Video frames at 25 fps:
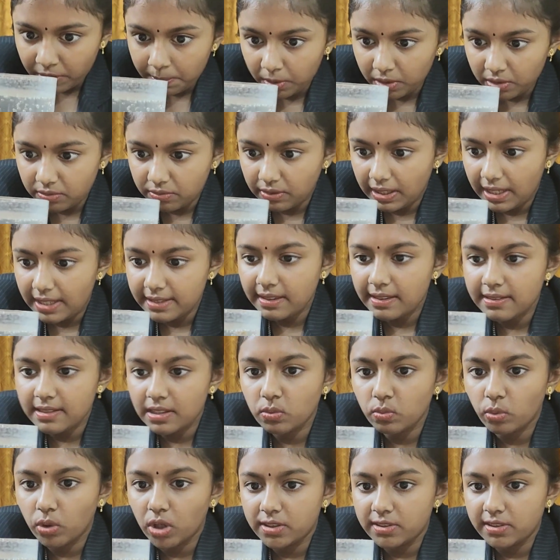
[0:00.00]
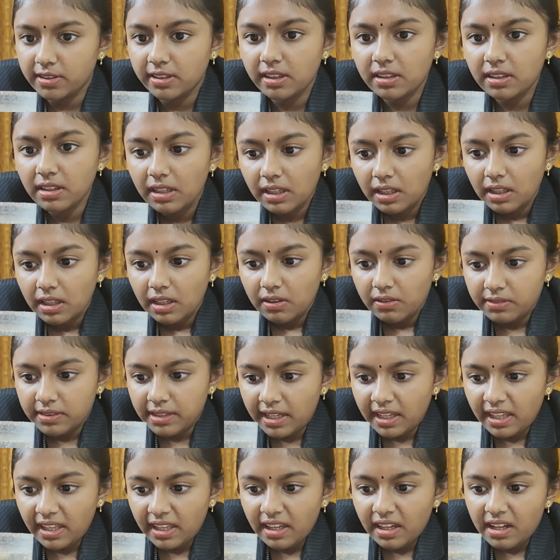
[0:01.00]
we put raisins in water,
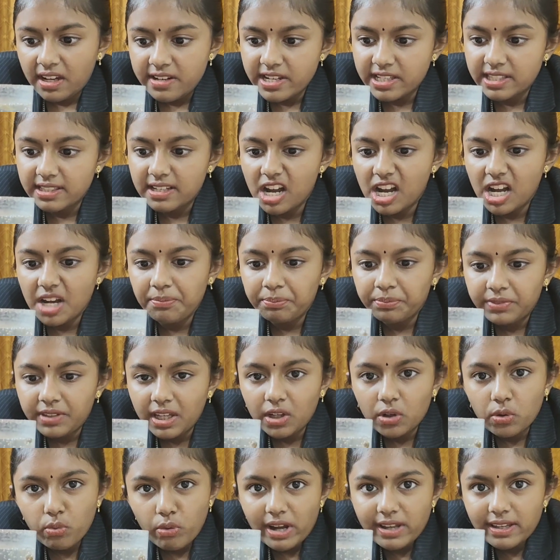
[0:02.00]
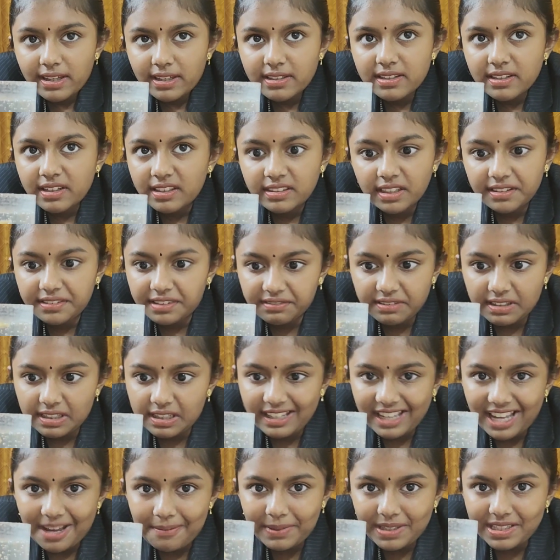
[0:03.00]
they just calm, they're quiet, nothing
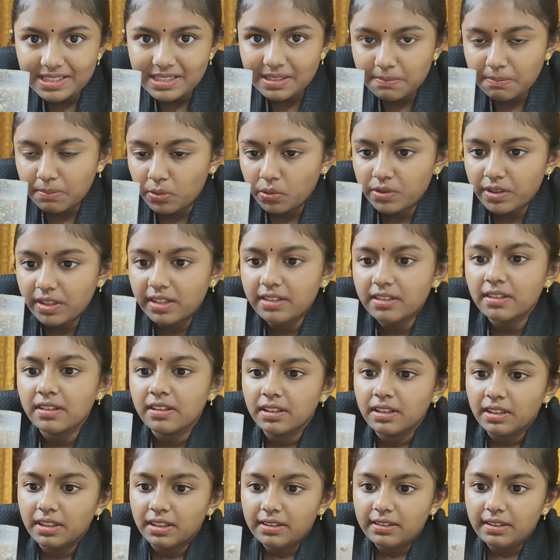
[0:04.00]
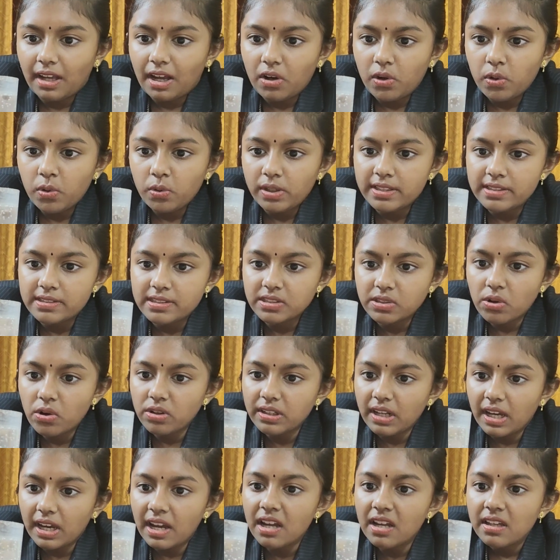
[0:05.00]
really happens, boring. Now in
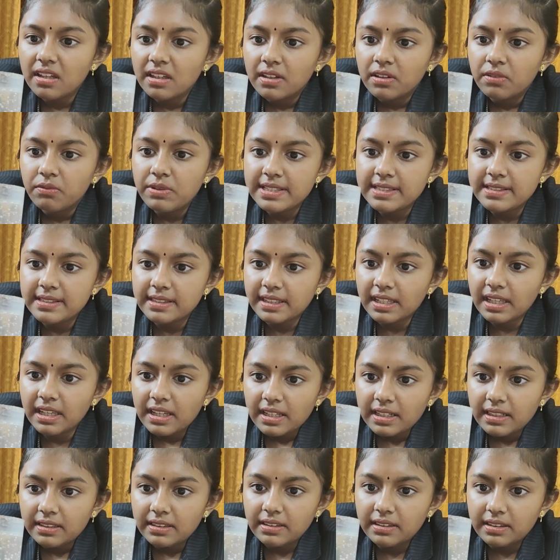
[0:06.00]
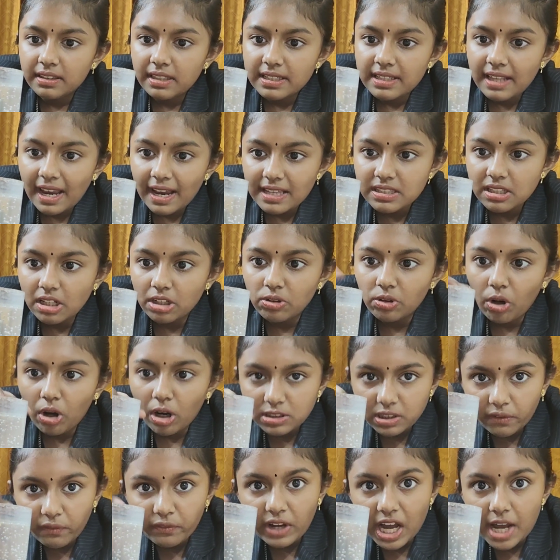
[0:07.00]
soda, we see it has a
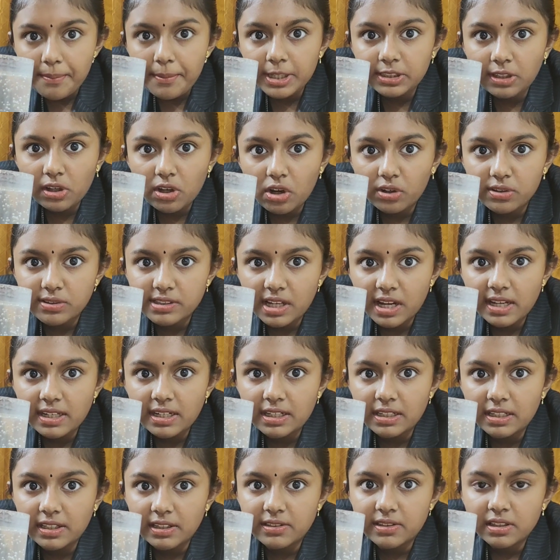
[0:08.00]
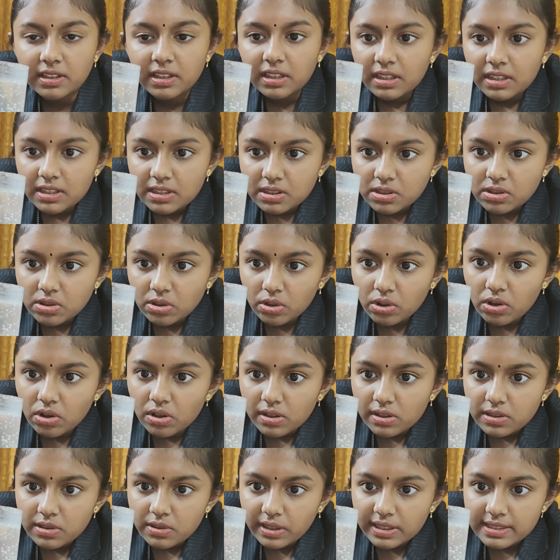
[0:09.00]
lot of carbon dioxide in it.
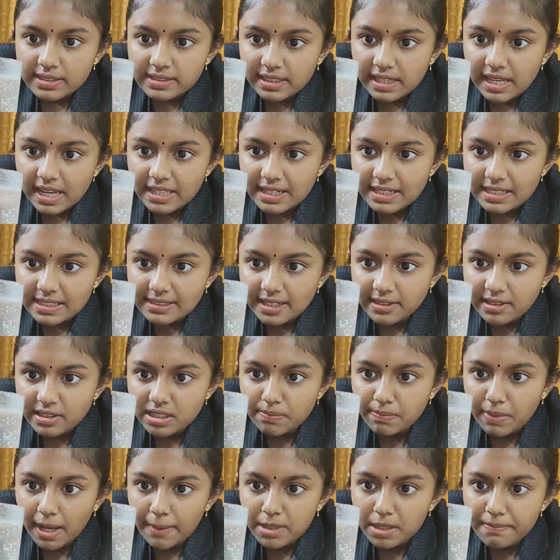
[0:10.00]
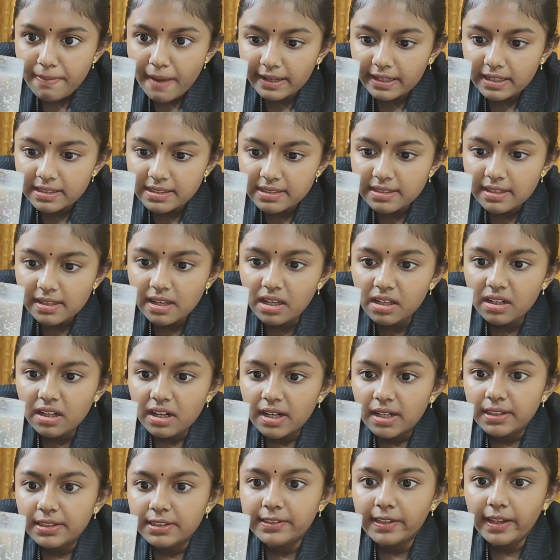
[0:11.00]
So you can see these little bubble packets here,
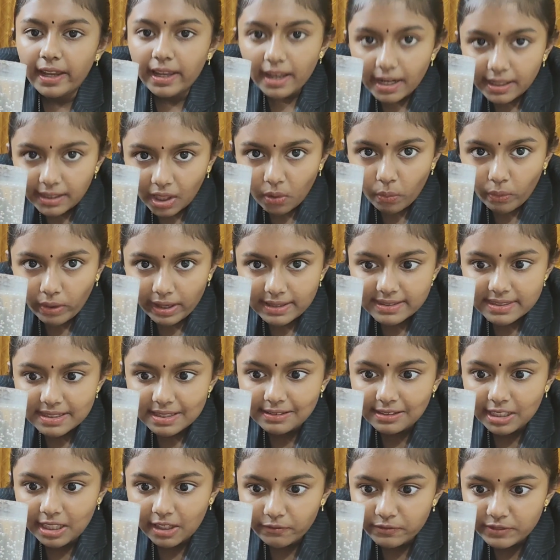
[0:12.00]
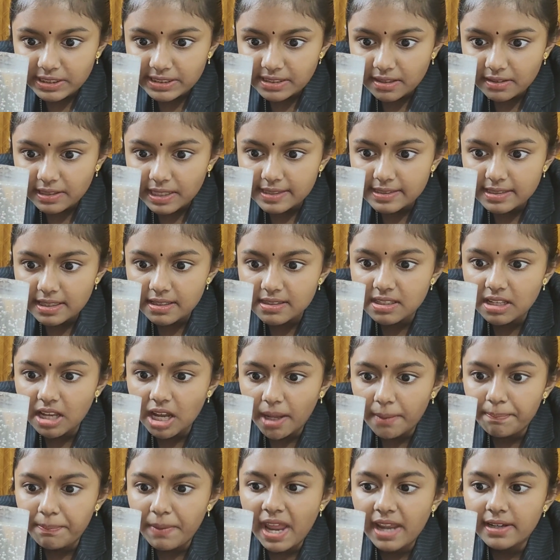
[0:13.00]
they are the ones lifting the raisins
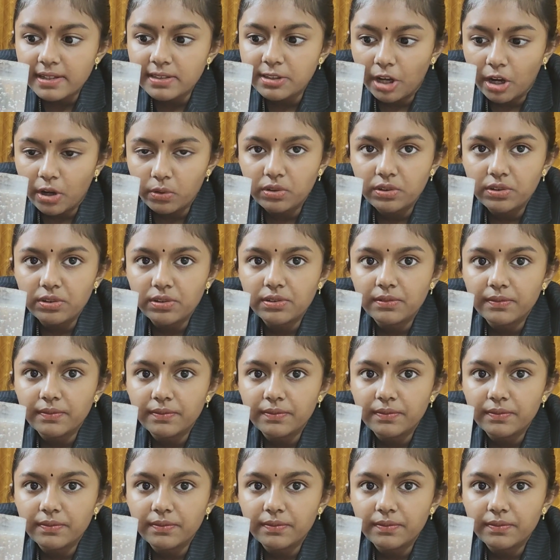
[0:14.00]
up and down.